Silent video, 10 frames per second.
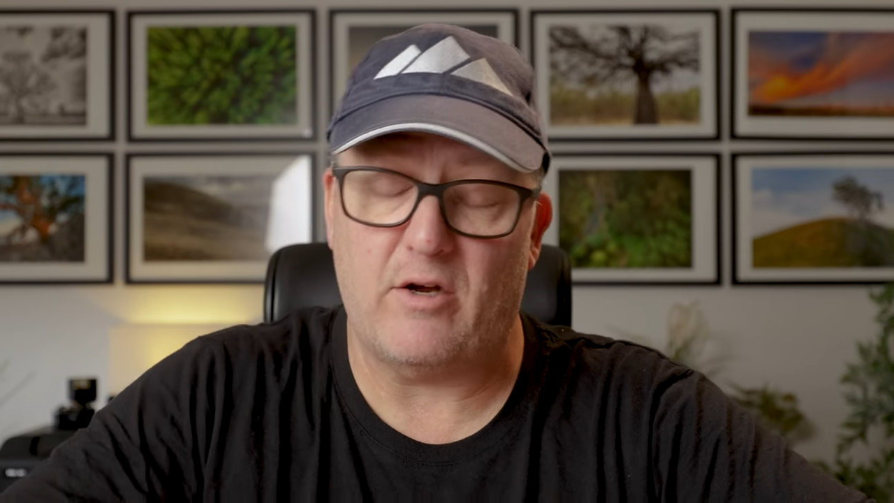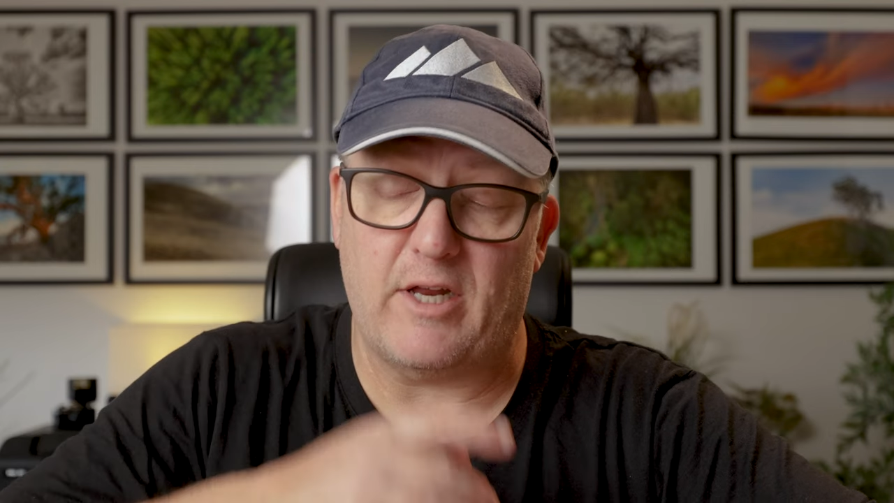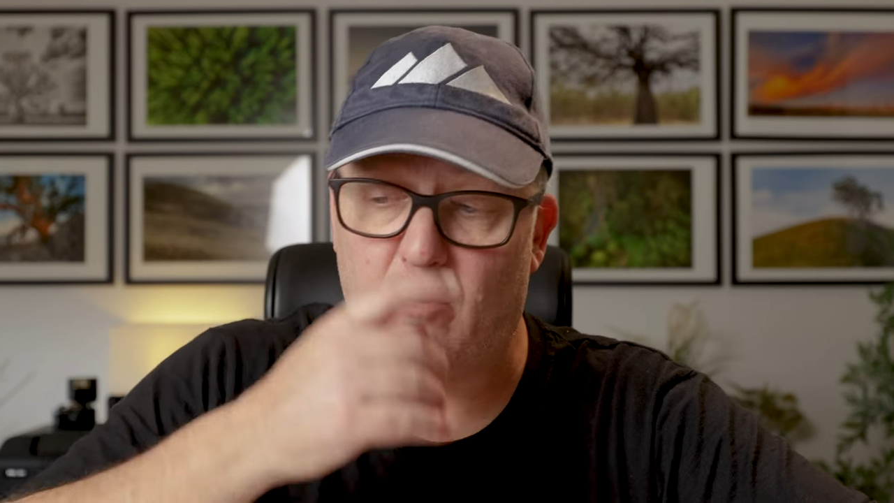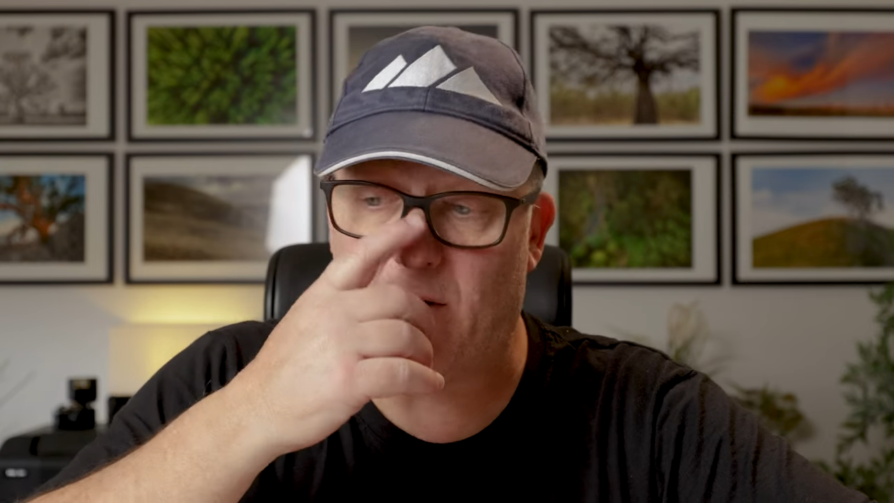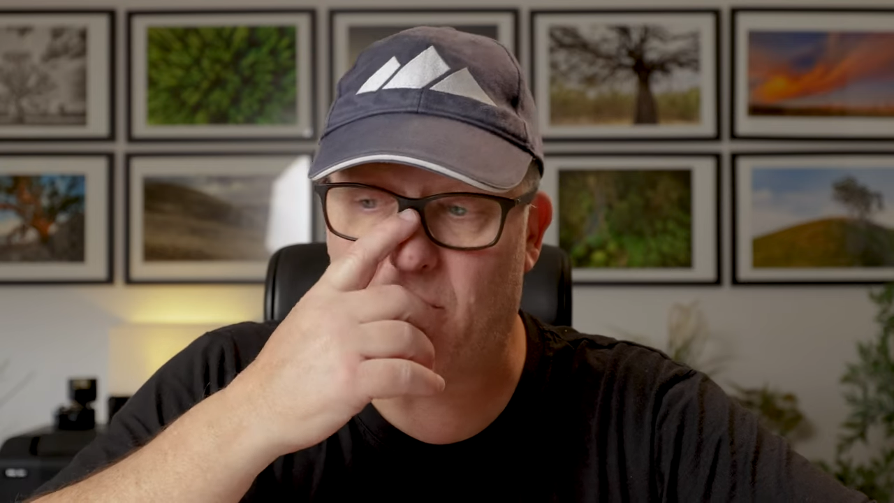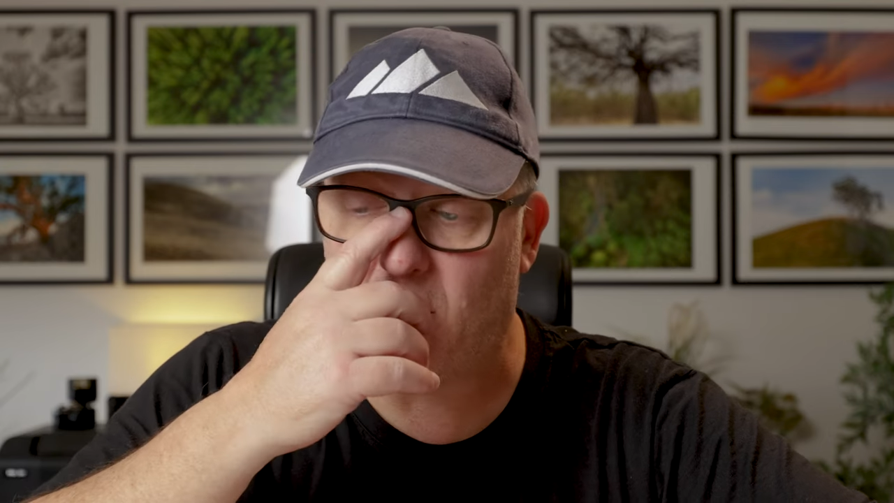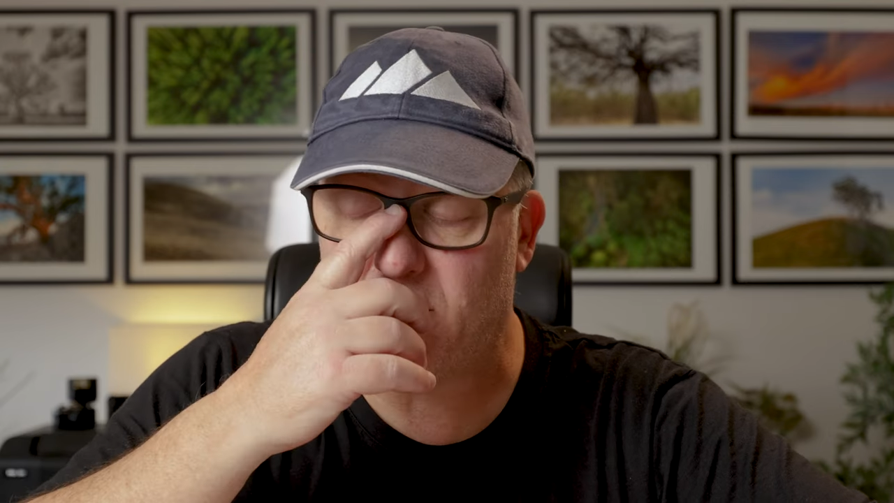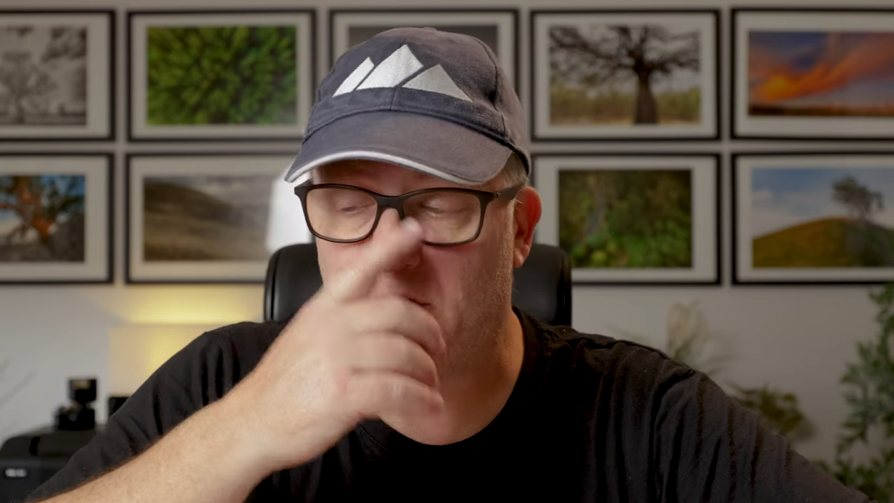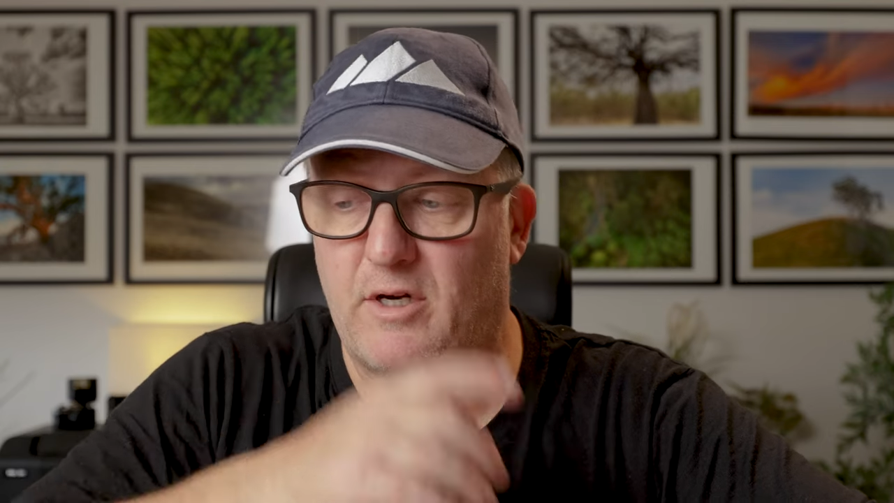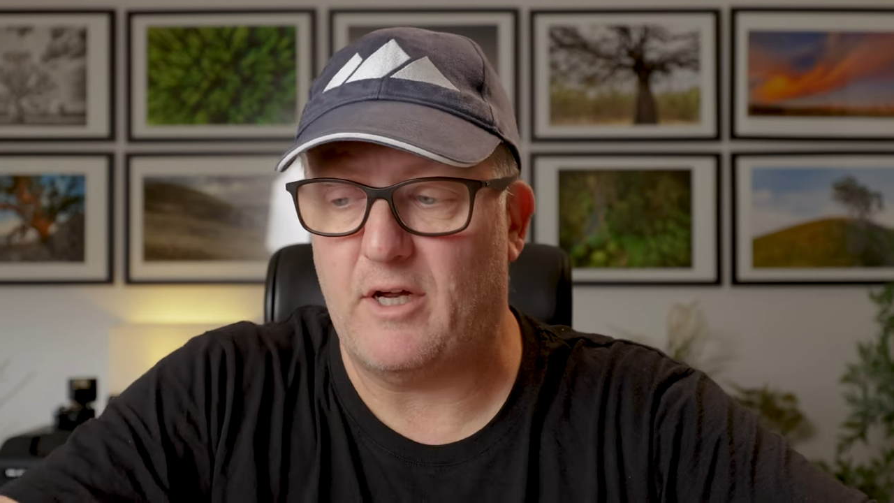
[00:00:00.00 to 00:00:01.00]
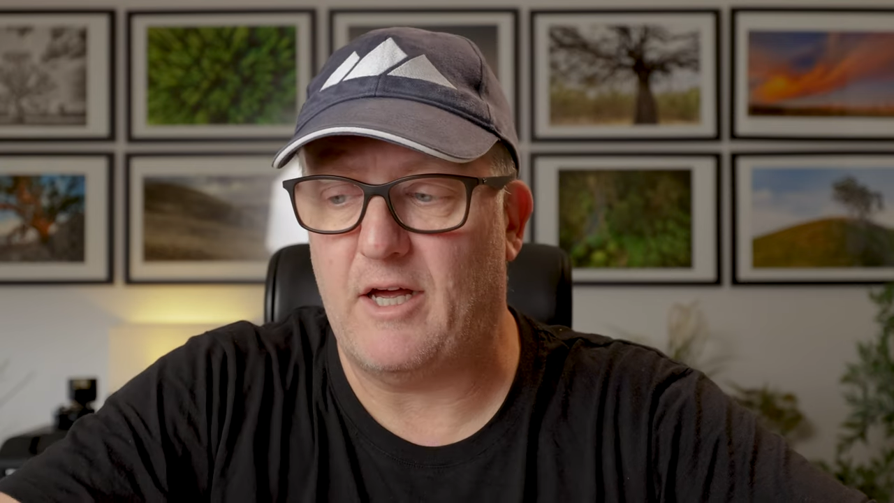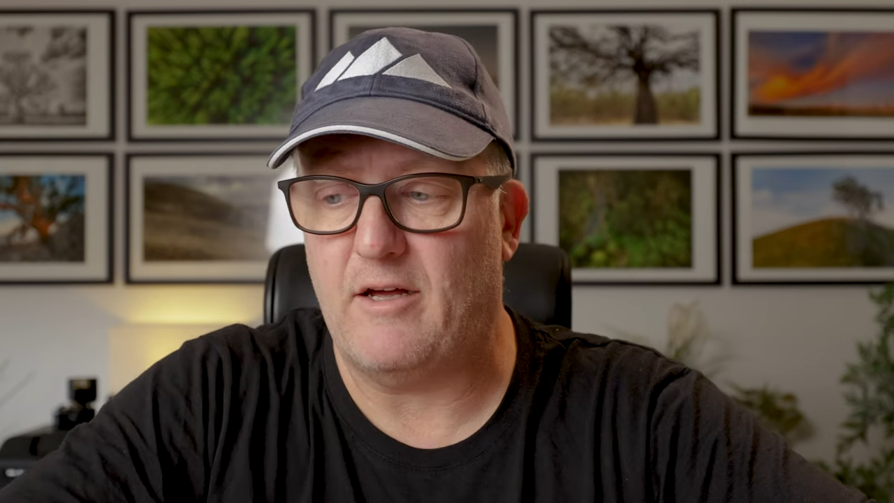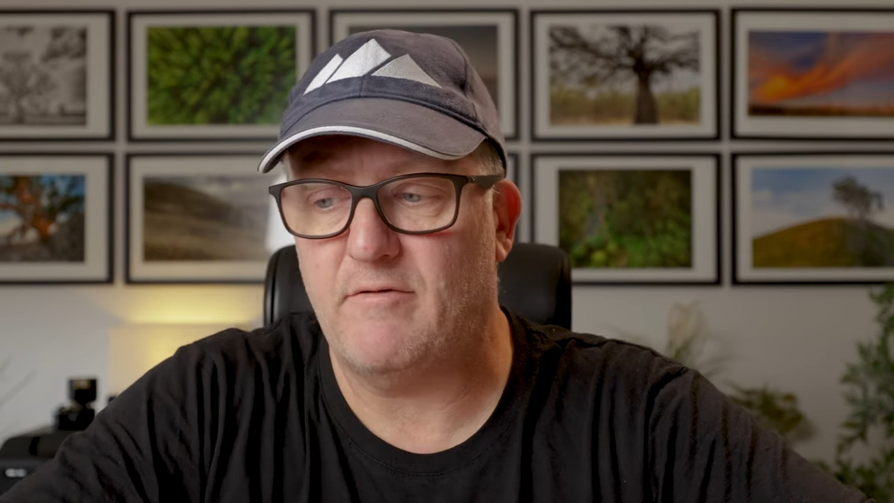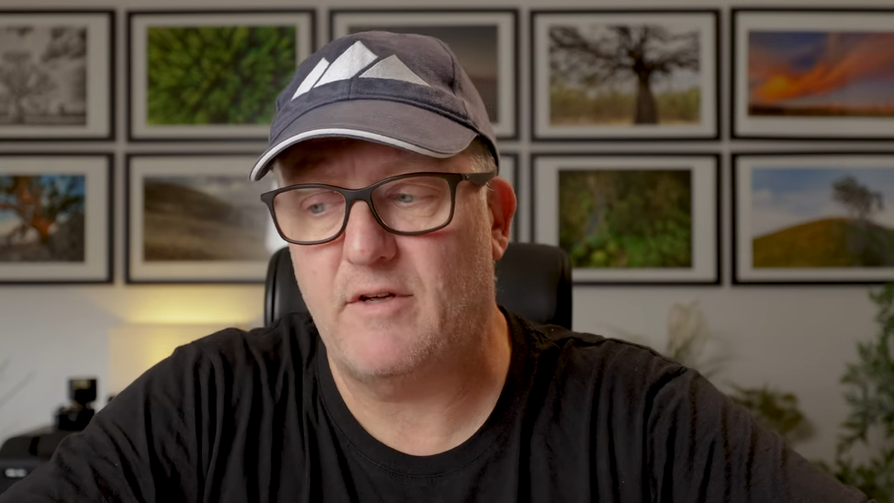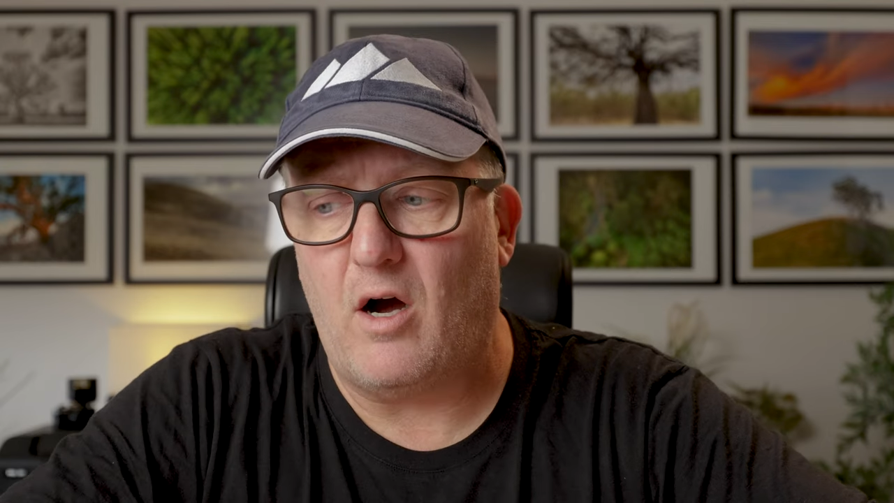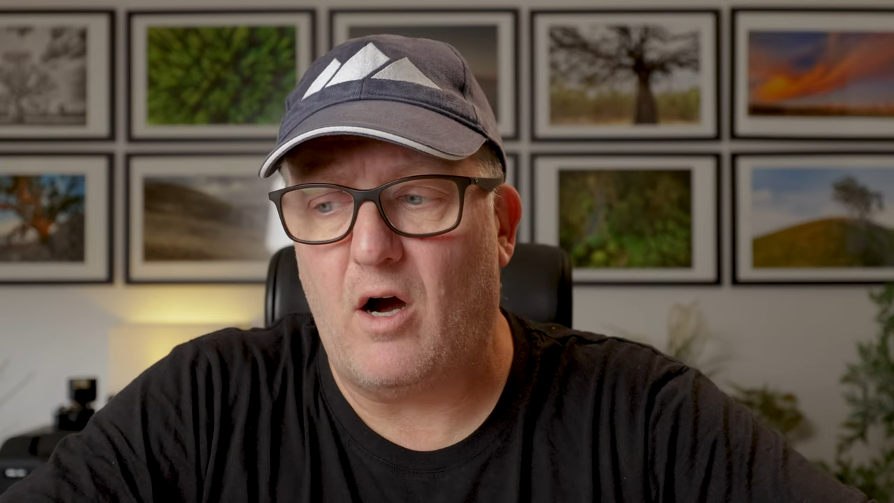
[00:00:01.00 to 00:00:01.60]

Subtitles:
981 Boxster that I have,